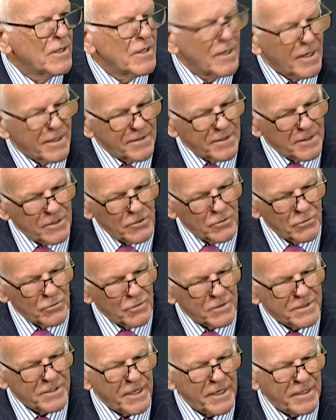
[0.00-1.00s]
And then you
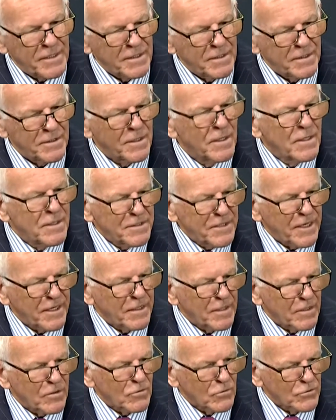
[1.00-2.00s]
attend
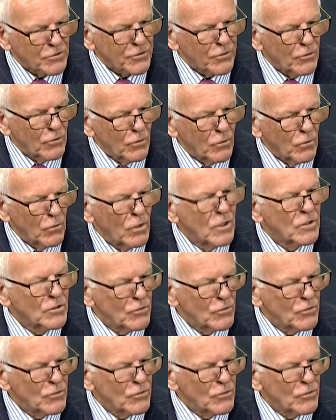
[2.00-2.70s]
technical school